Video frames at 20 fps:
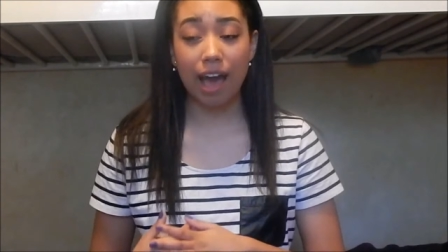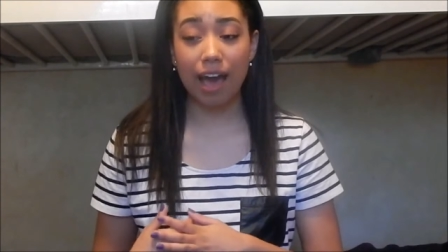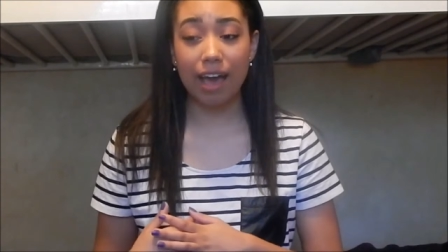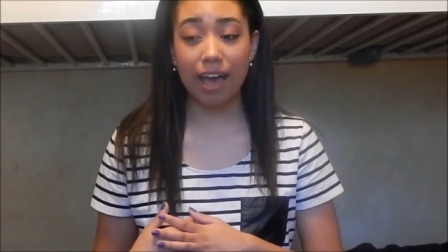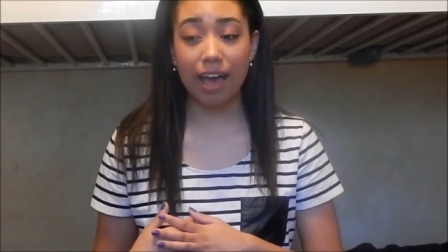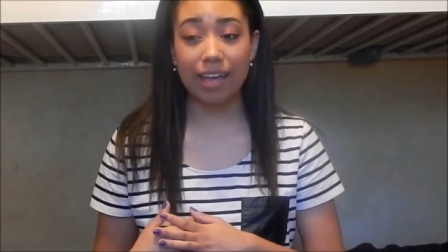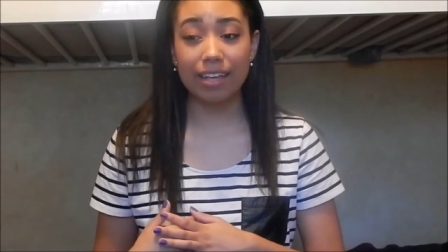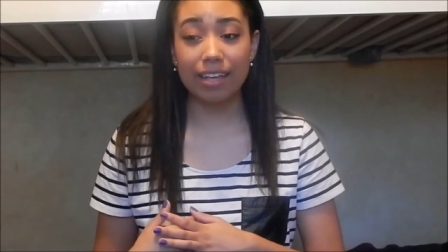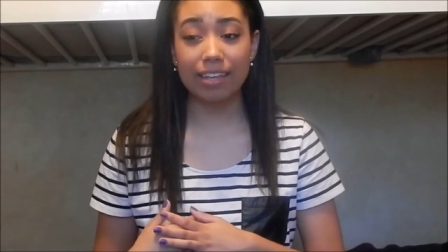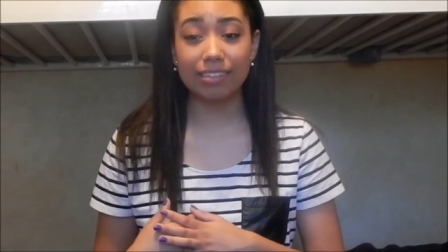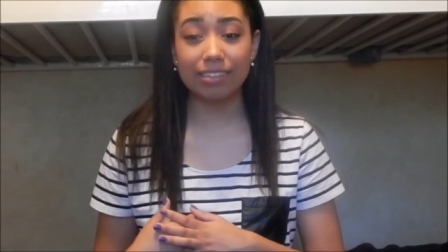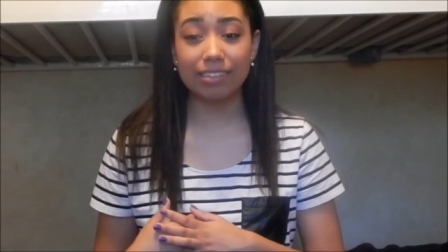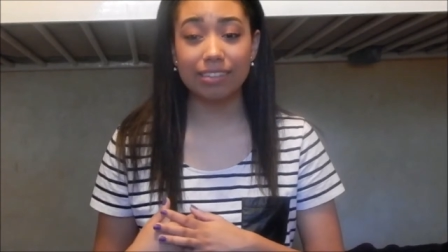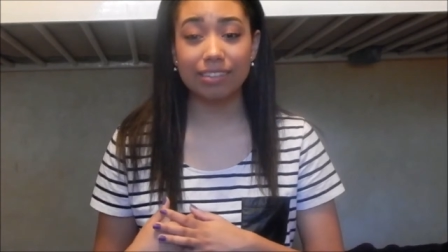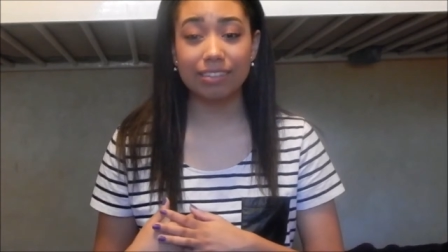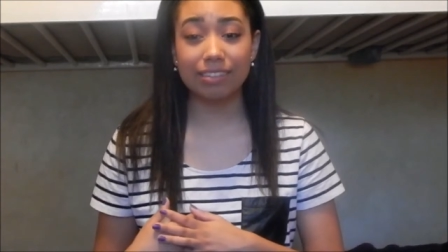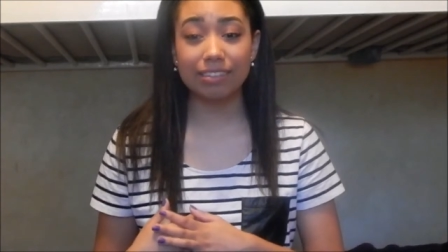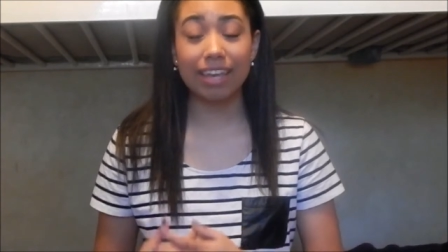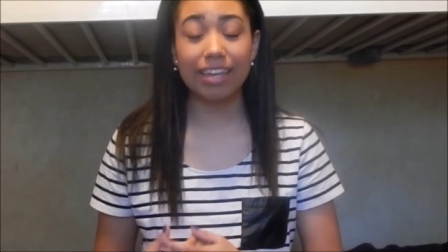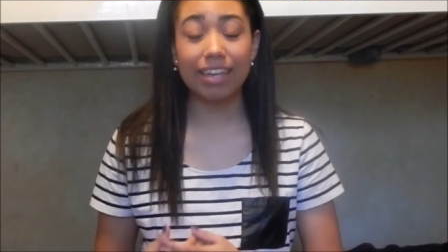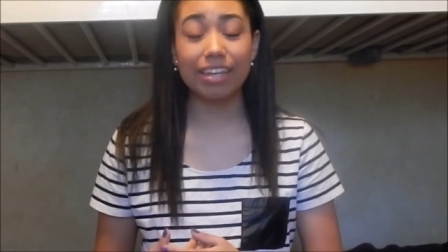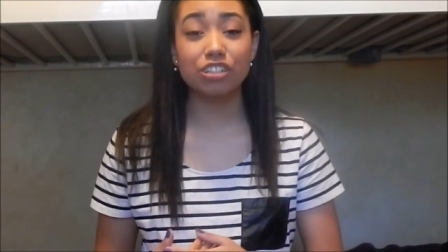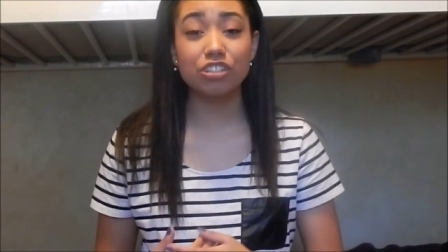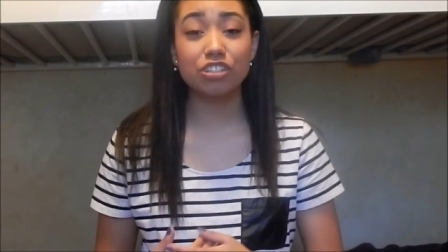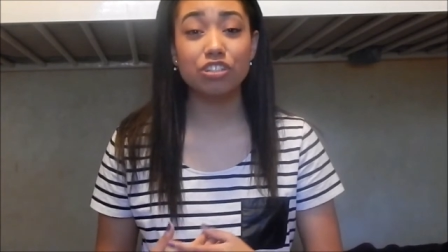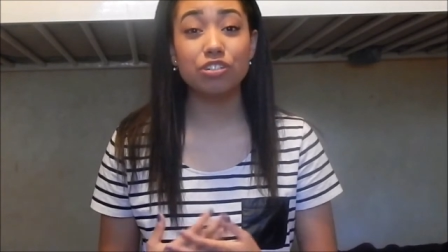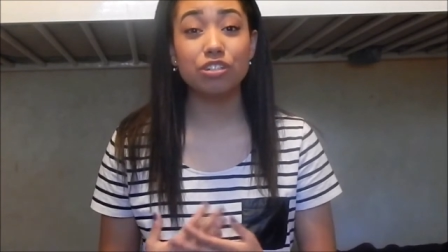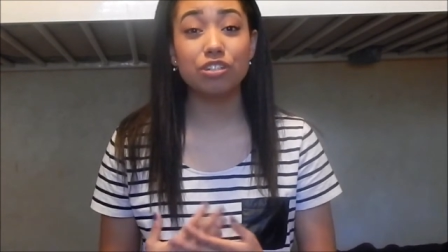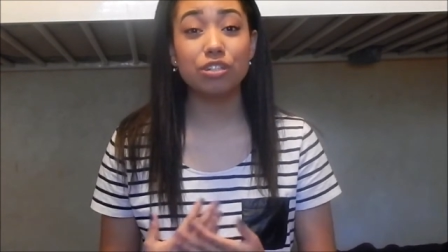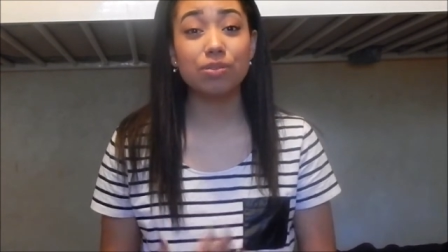I like
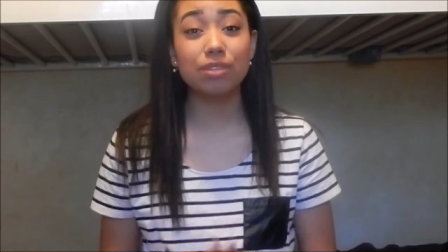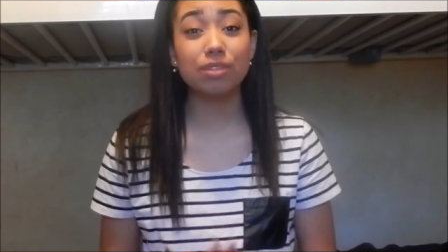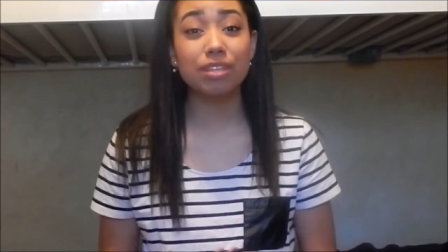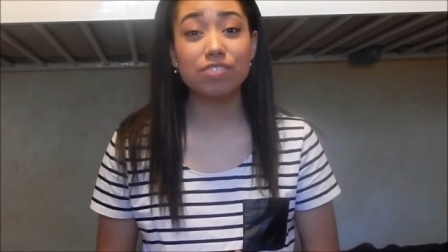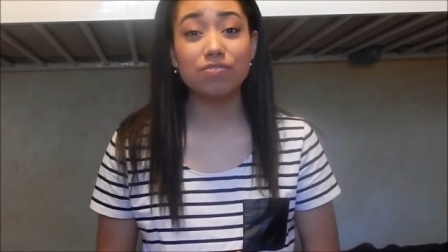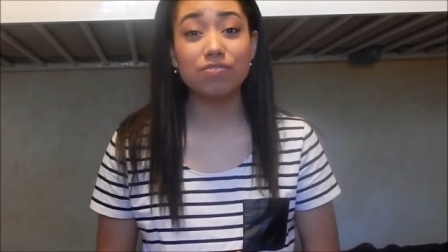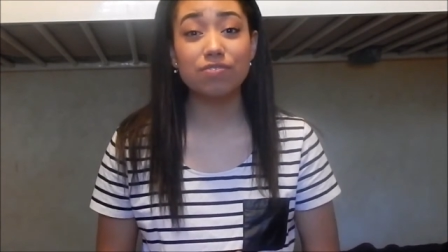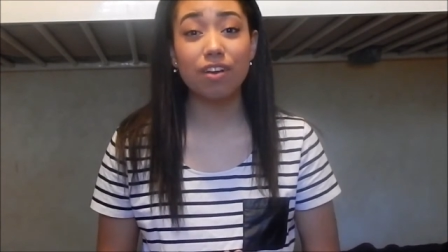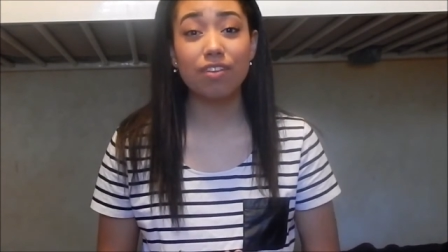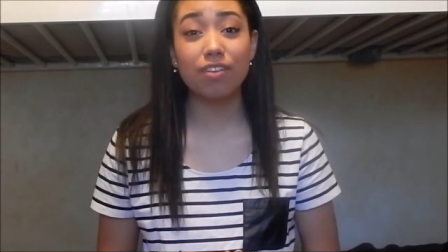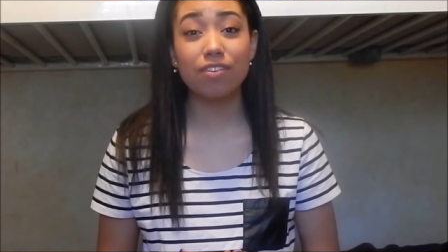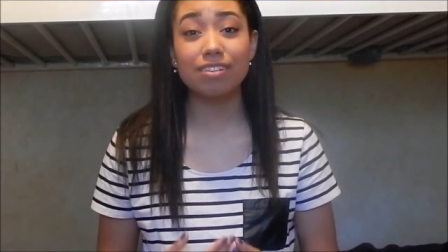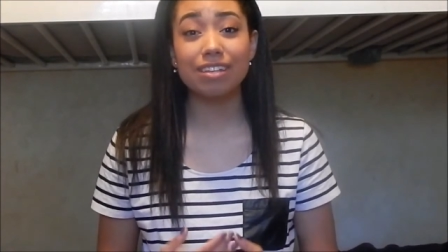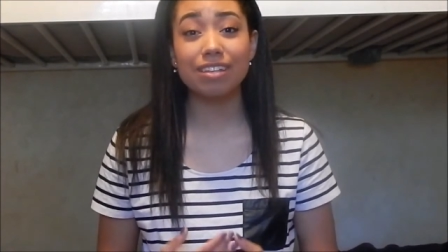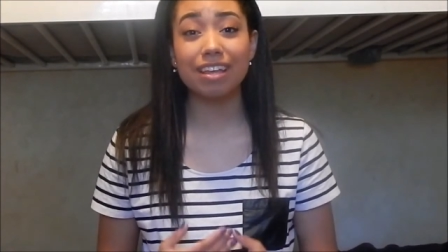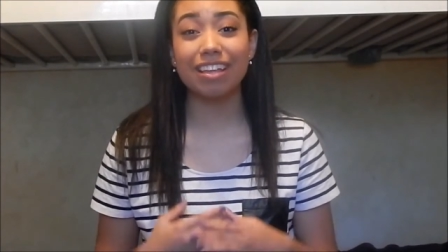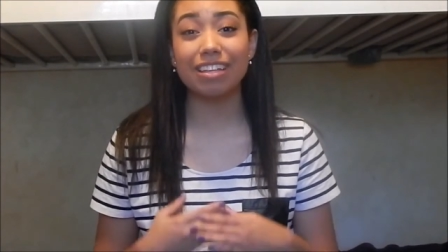to do things for others.